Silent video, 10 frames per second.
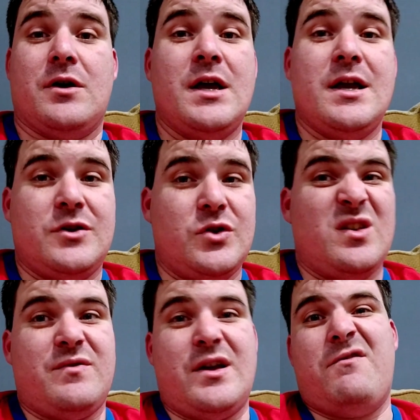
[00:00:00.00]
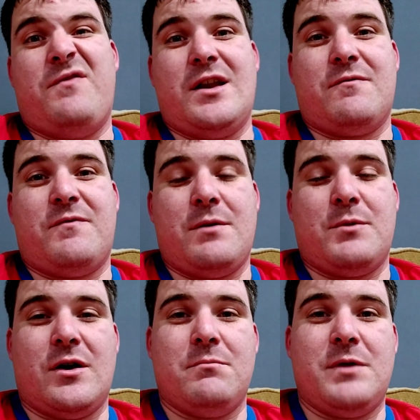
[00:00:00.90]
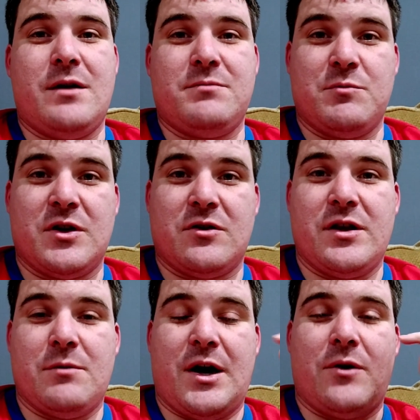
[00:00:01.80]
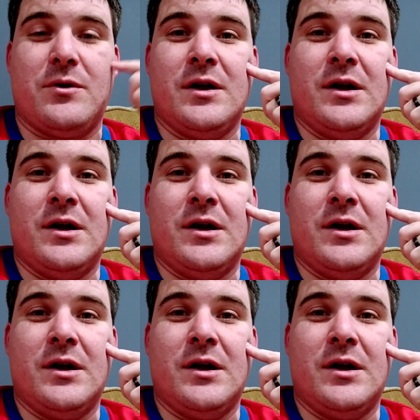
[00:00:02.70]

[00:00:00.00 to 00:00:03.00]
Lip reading: Or, dude, if they have Famicom games, I'm going to clean them out.